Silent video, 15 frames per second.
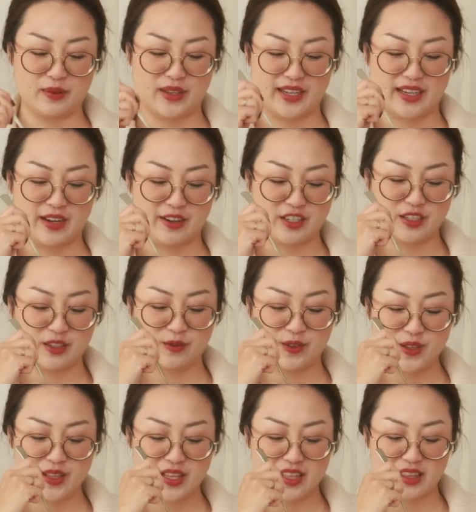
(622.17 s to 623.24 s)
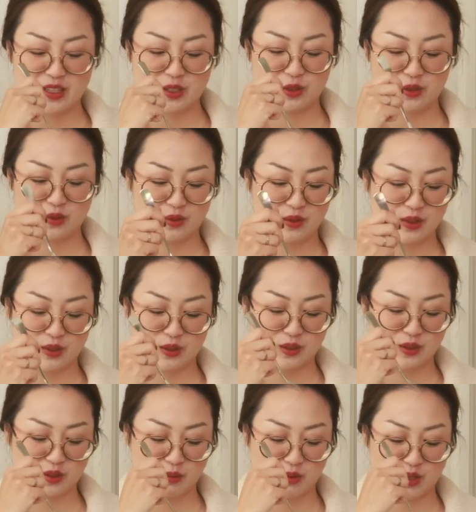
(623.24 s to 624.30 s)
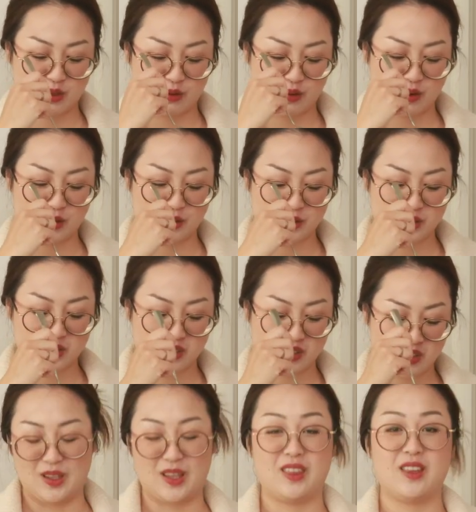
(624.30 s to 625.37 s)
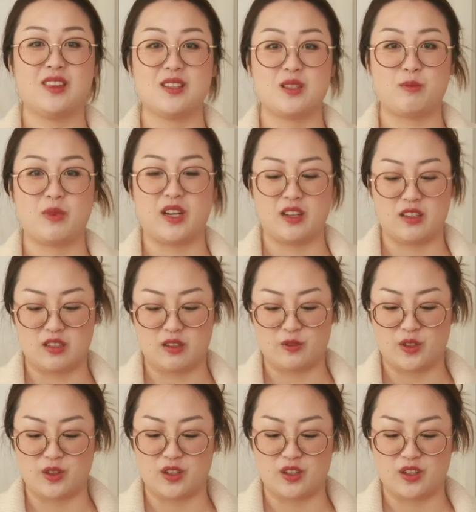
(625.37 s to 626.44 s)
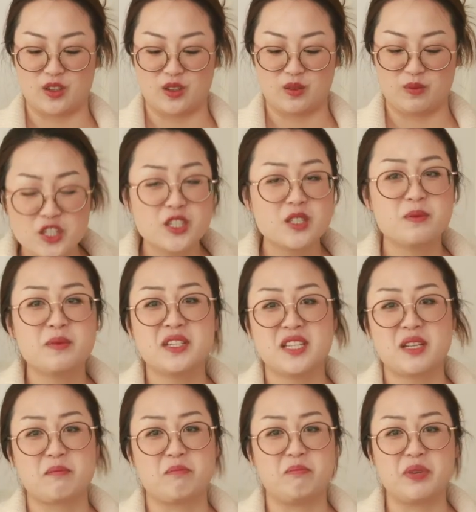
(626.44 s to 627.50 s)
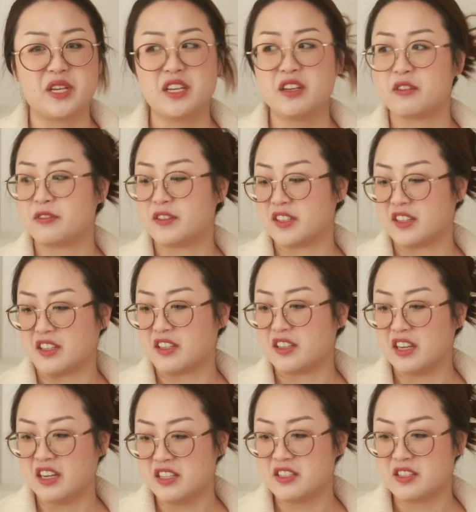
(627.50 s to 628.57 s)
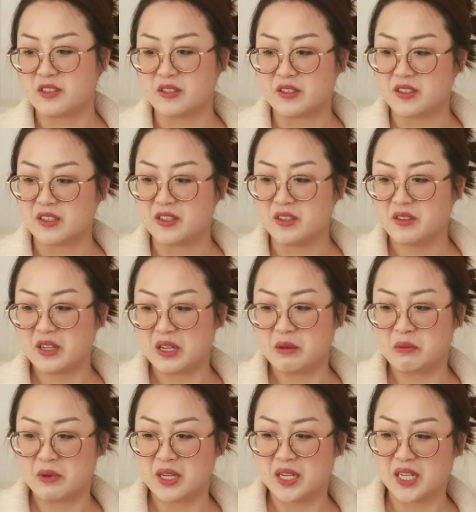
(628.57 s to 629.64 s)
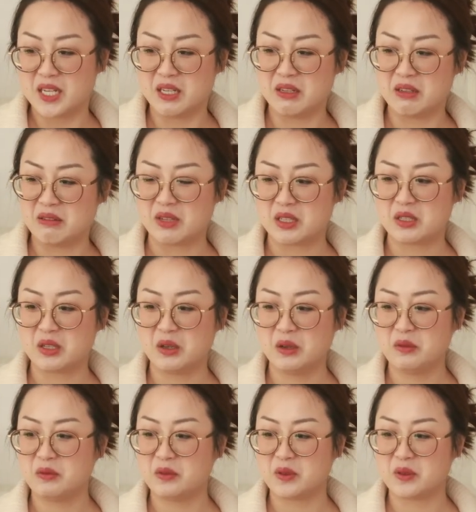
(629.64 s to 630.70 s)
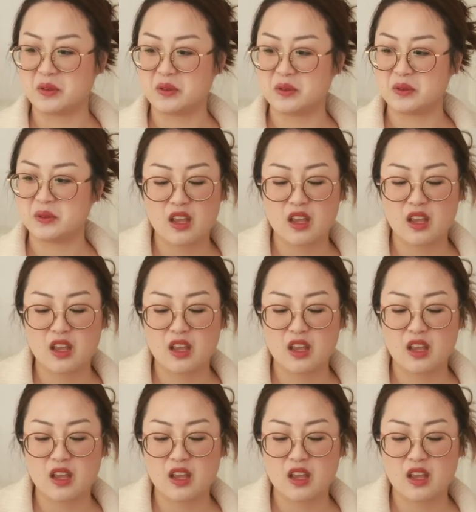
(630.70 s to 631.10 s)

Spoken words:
Like, I just feel like this is just gonna be so gross. I think this bite has everything in it. It just smells like beef and like custard, you know what I mean? And tofu.